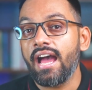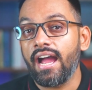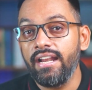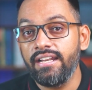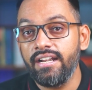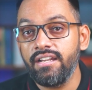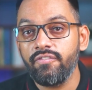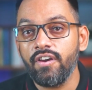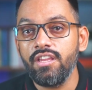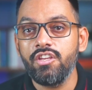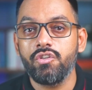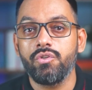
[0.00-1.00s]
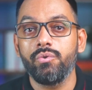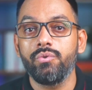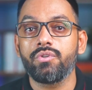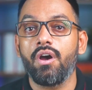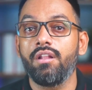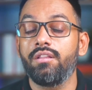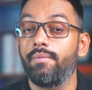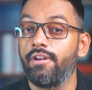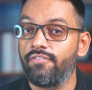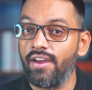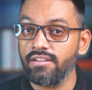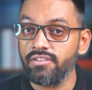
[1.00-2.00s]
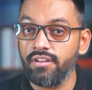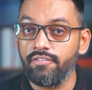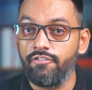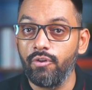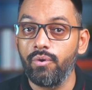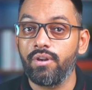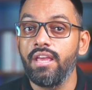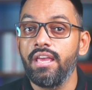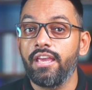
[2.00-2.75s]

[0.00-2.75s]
identify issues on the manufacturing floor,